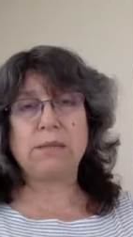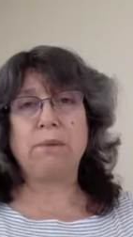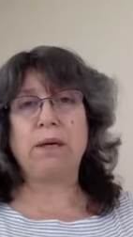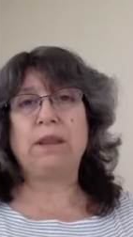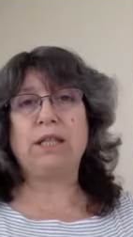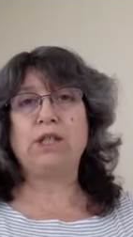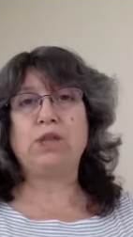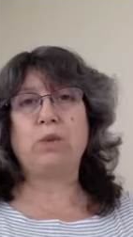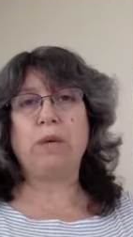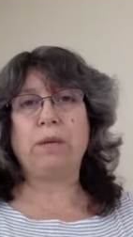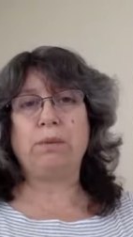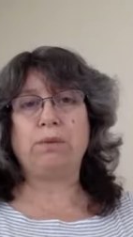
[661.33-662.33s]
month is
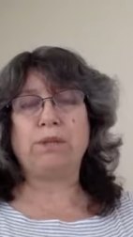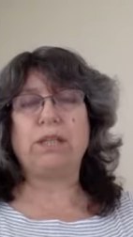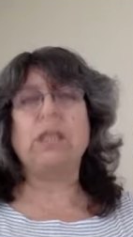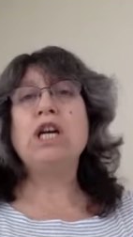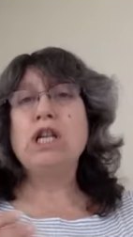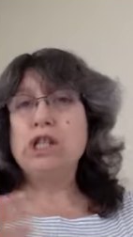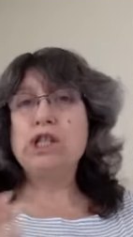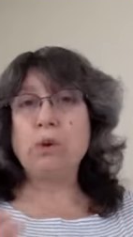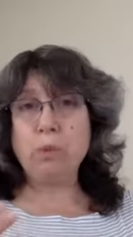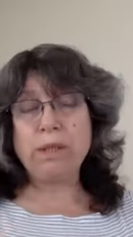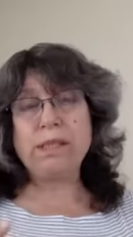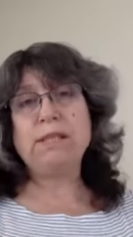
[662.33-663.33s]
20%. So
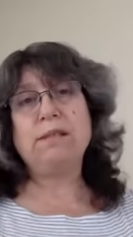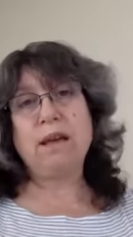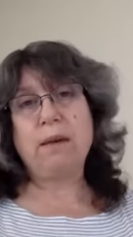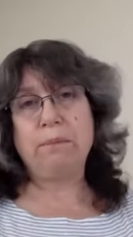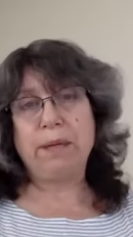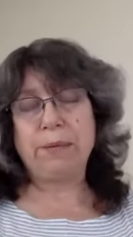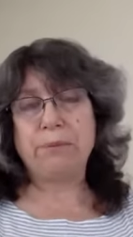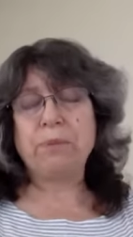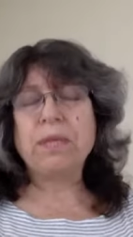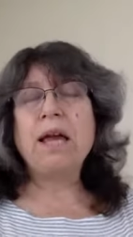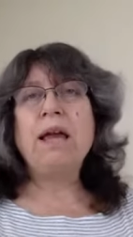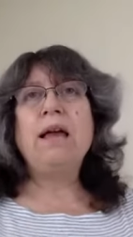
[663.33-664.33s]
what does that mean?
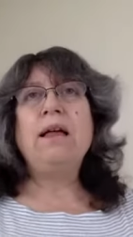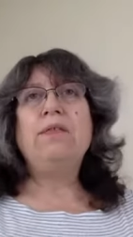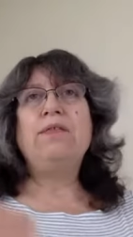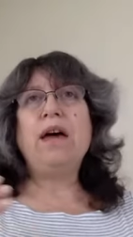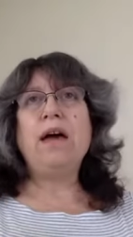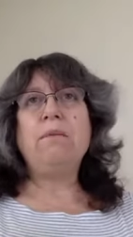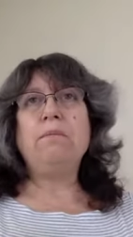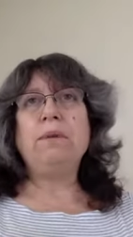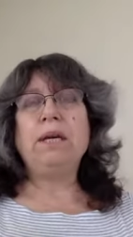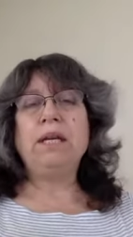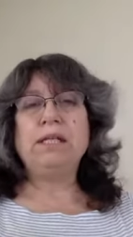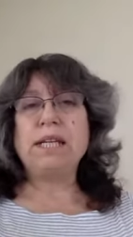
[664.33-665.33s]
That
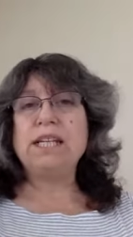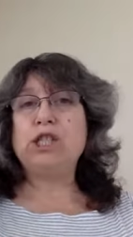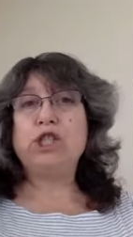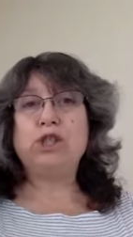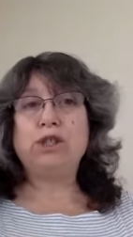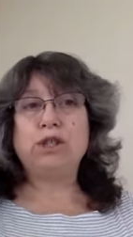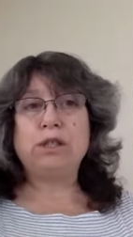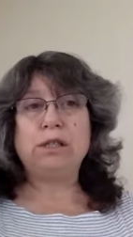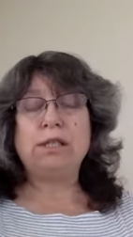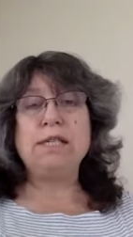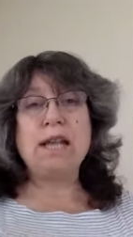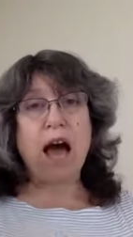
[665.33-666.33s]
means it's
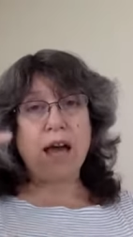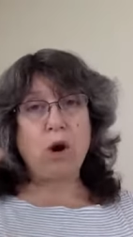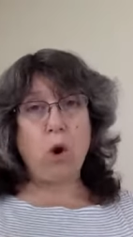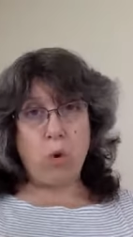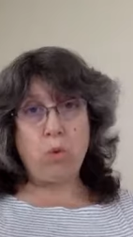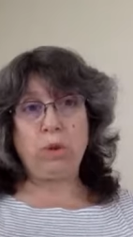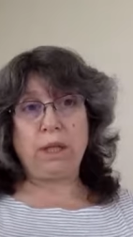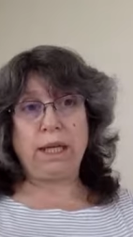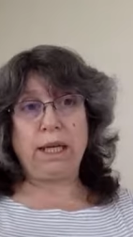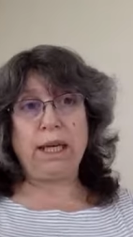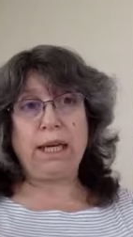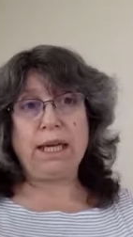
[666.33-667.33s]
not
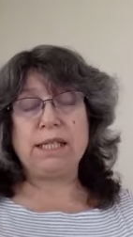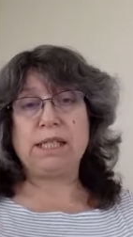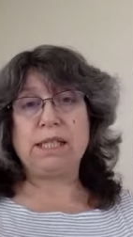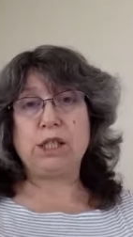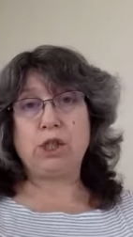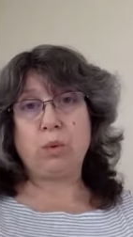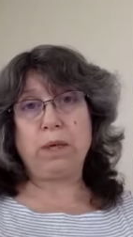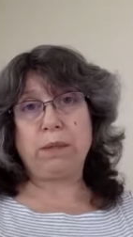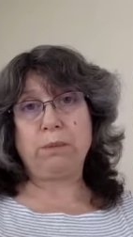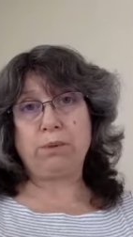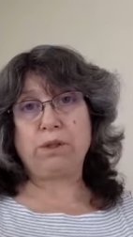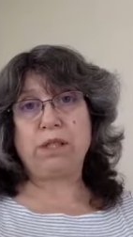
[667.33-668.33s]
only is it
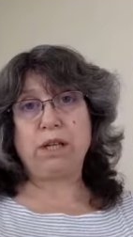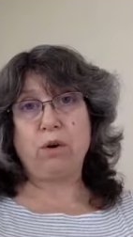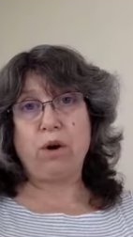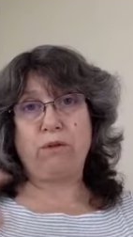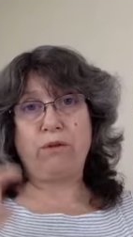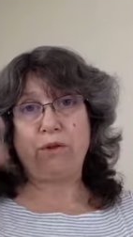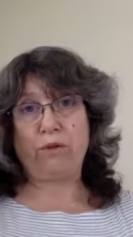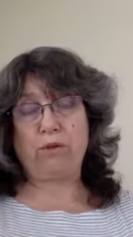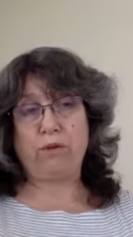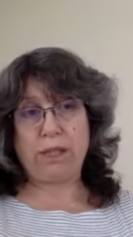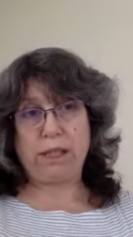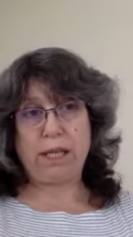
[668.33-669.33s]
20% off of
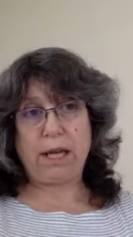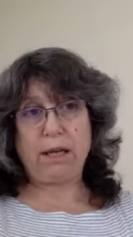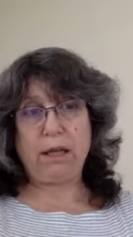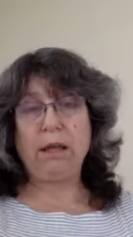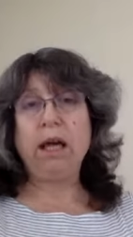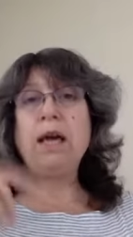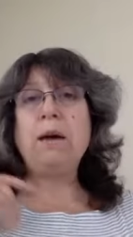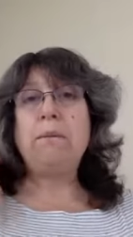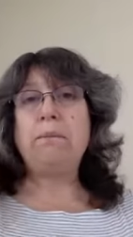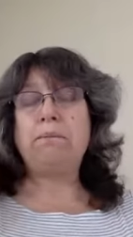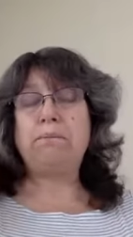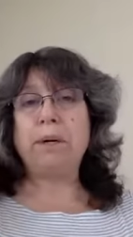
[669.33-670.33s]
retail,
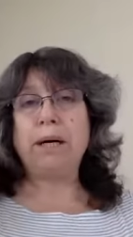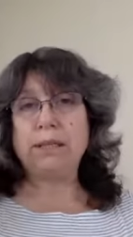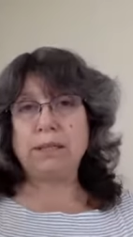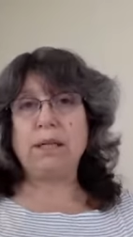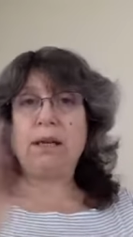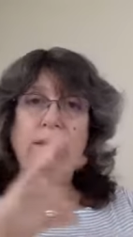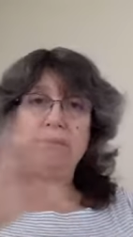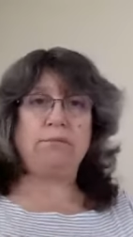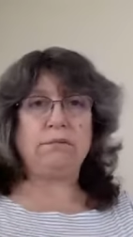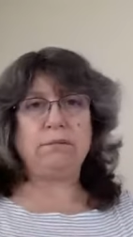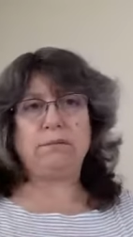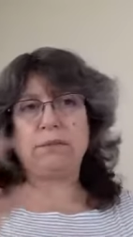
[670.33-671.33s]
but, and
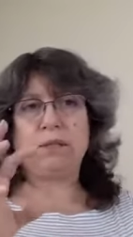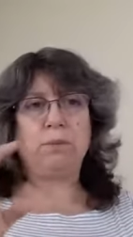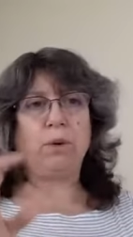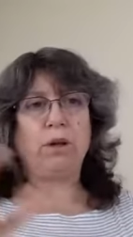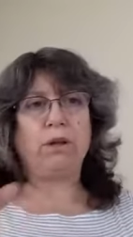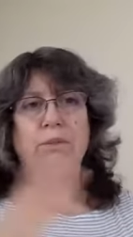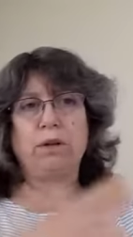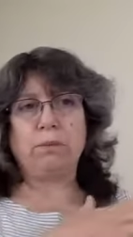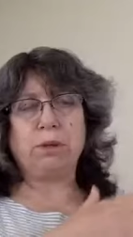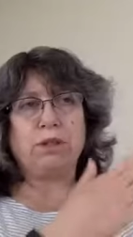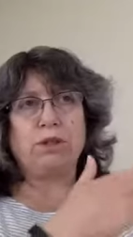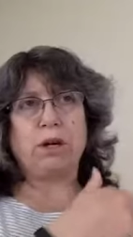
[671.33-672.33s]
spoiler alert, I'm
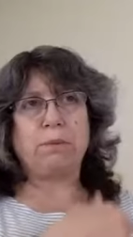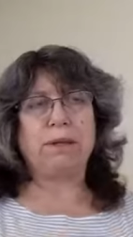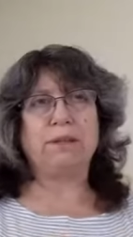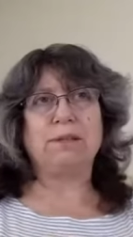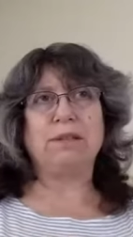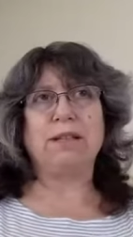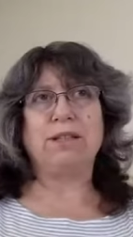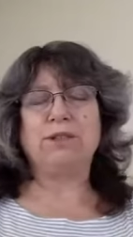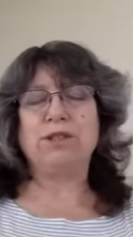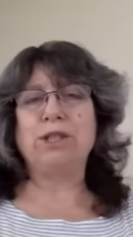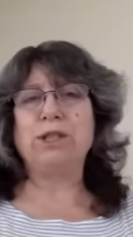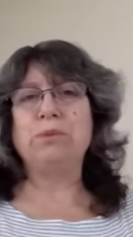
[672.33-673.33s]
going to talk about this later
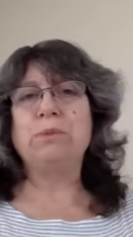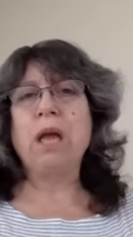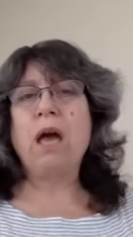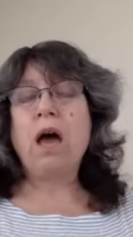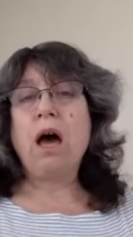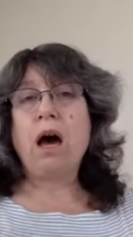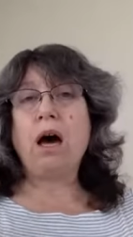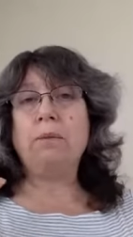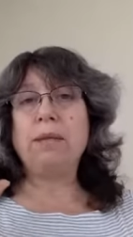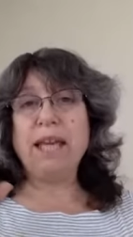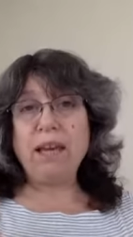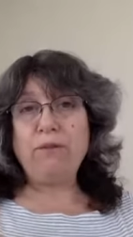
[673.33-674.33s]
too,
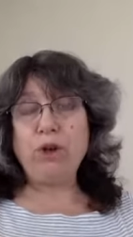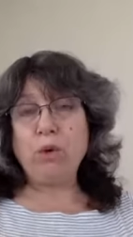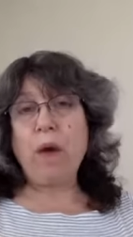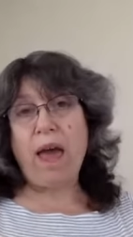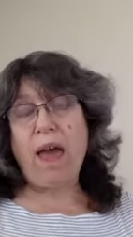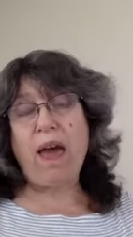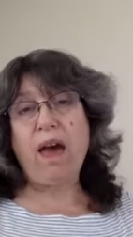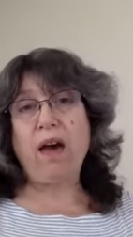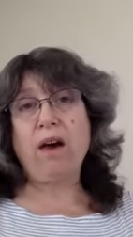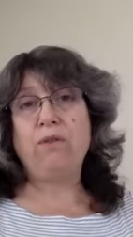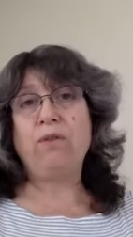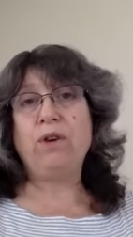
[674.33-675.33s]
um, if you
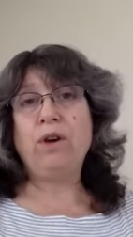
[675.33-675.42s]
have